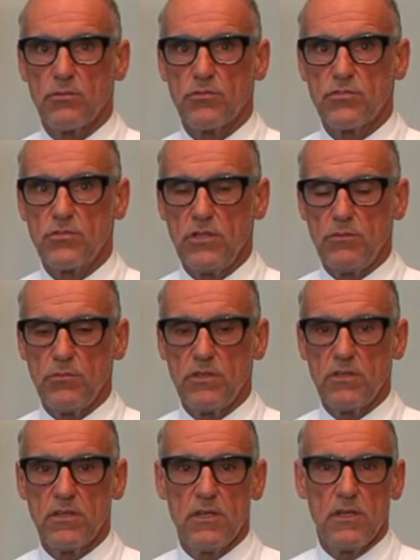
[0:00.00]
type of
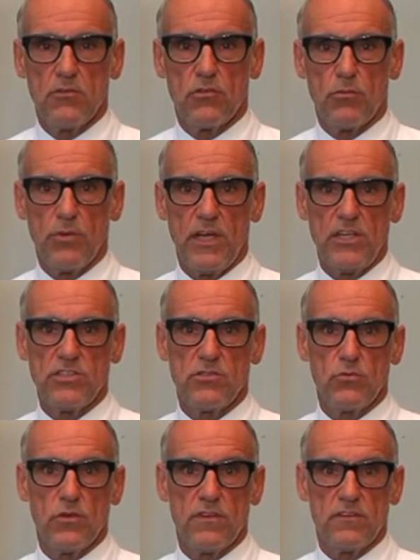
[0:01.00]
treatment for
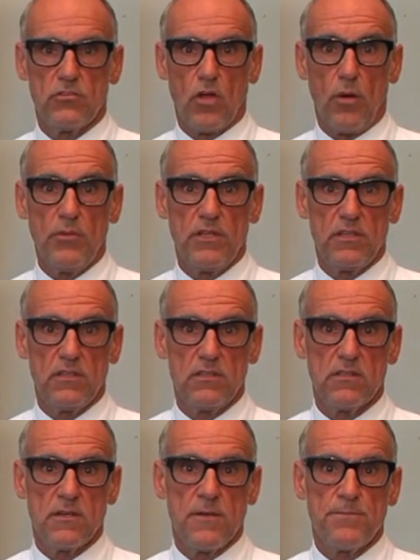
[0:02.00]
patients with
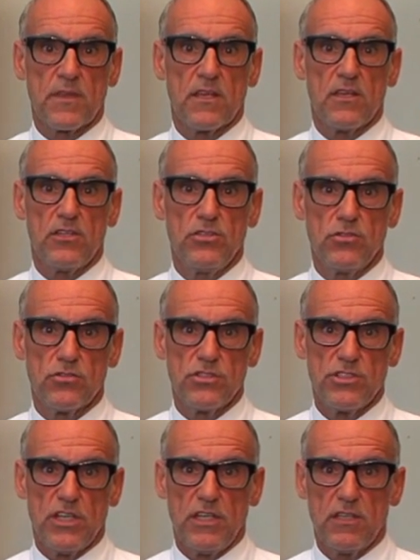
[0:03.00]
dominant
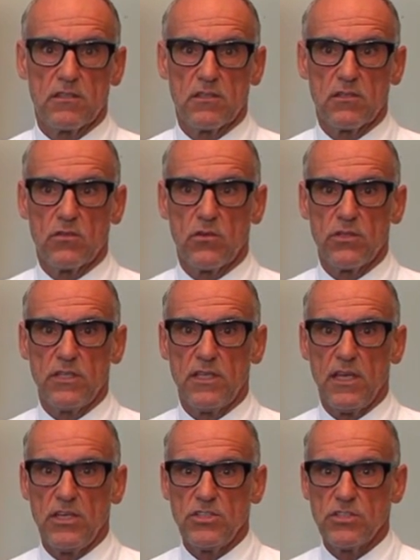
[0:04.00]
neurogenic
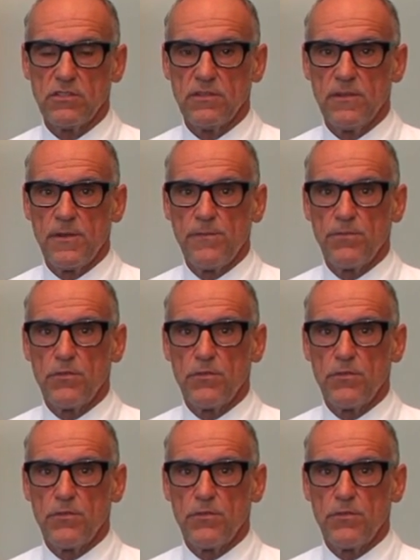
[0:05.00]
claudication.